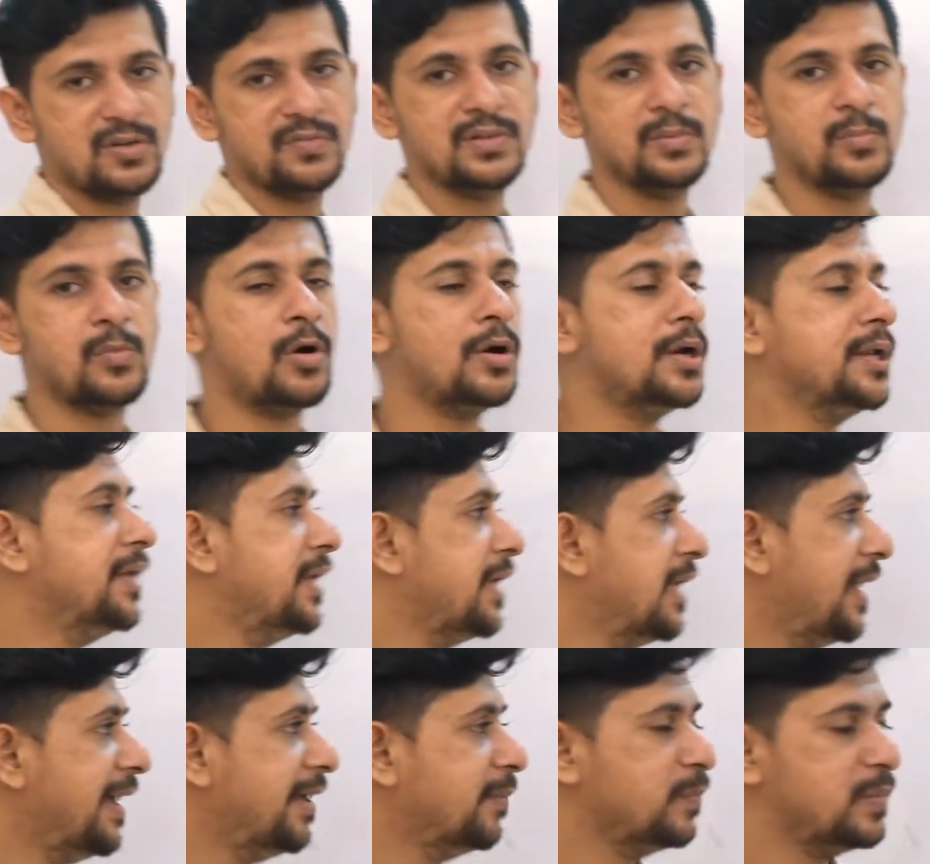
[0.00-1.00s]
of the body
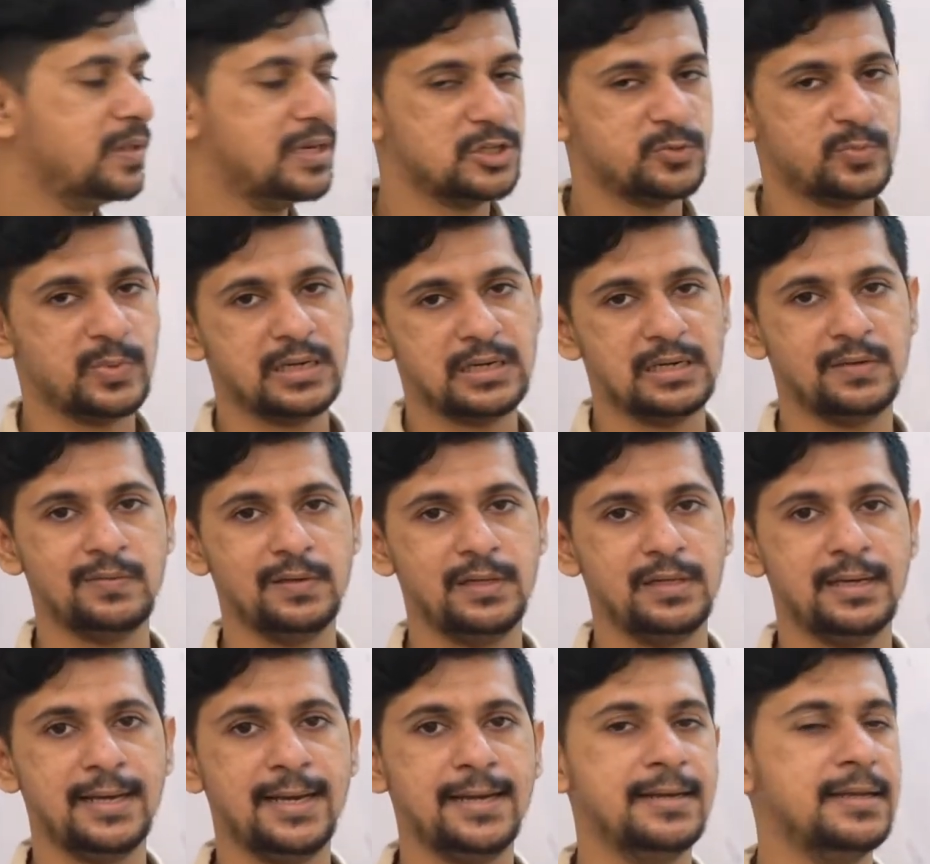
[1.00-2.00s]
A and B respectively,
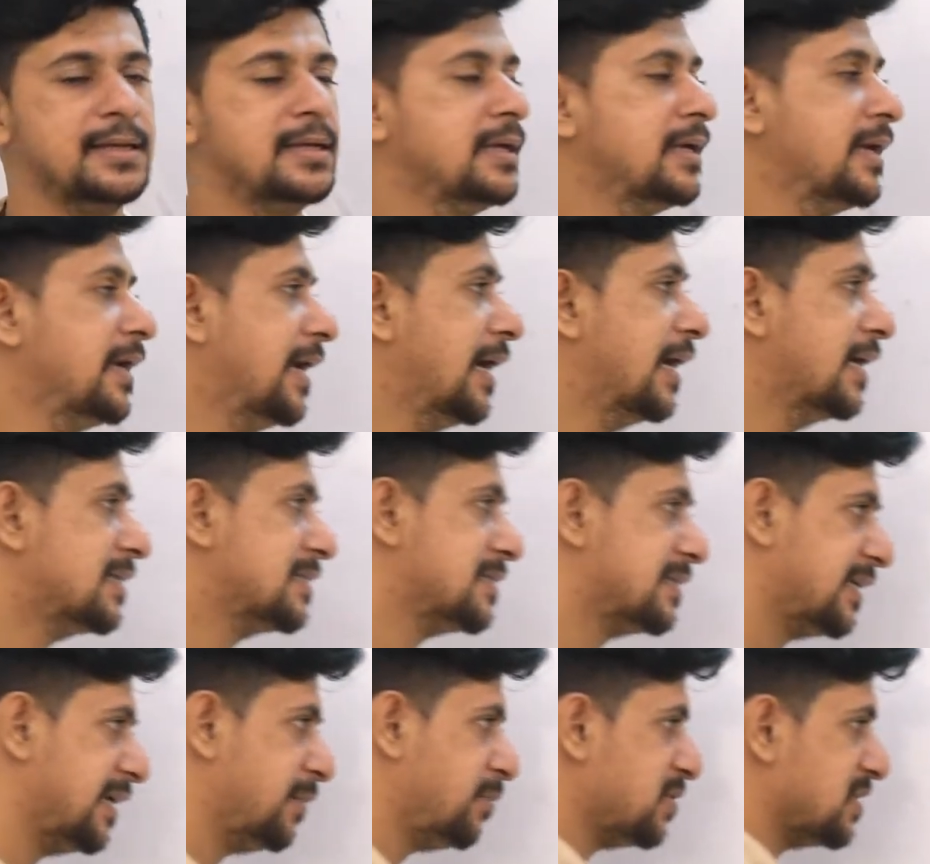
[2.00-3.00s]
right? And
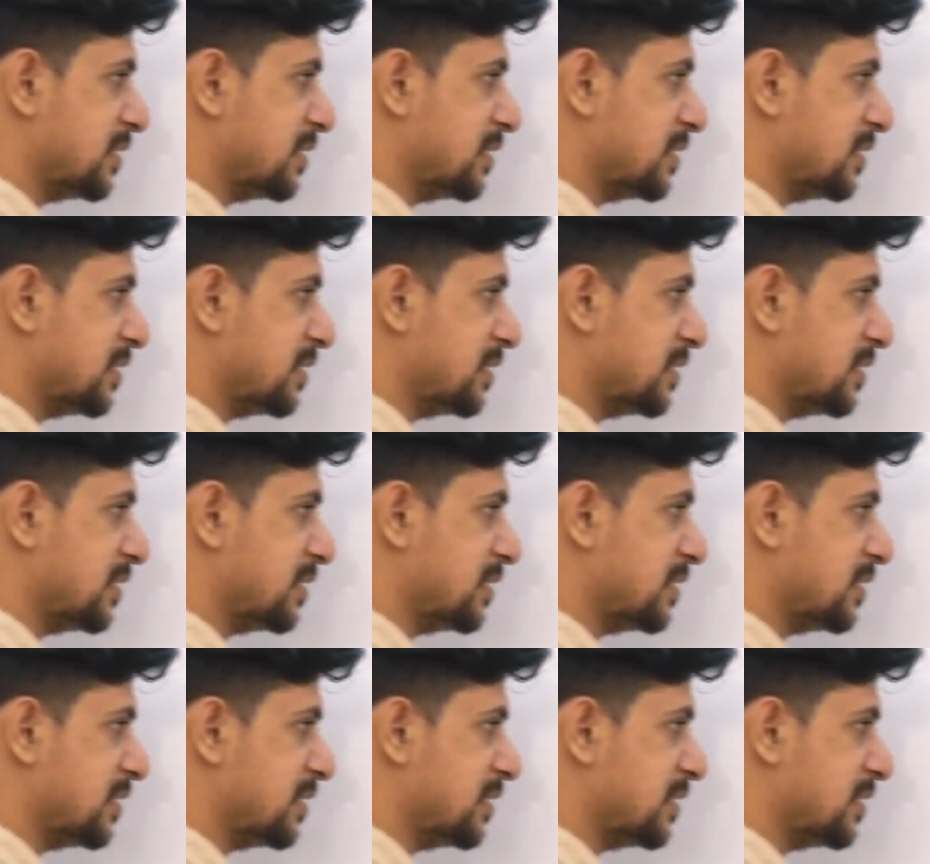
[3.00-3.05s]
same